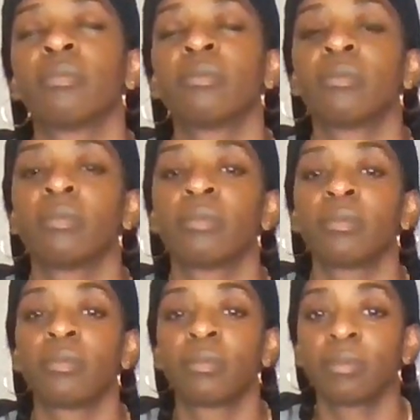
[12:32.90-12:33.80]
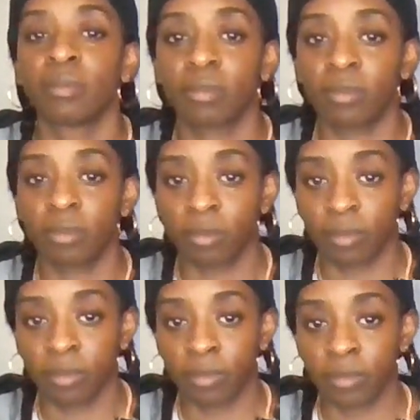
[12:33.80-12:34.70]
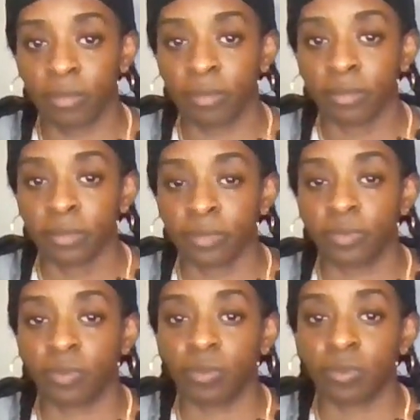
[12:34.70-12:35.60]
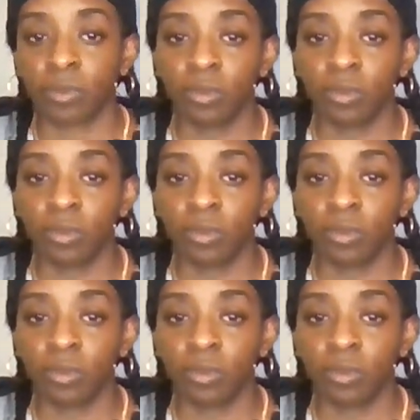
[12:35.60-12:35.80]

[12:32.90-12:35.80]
Nothing is said.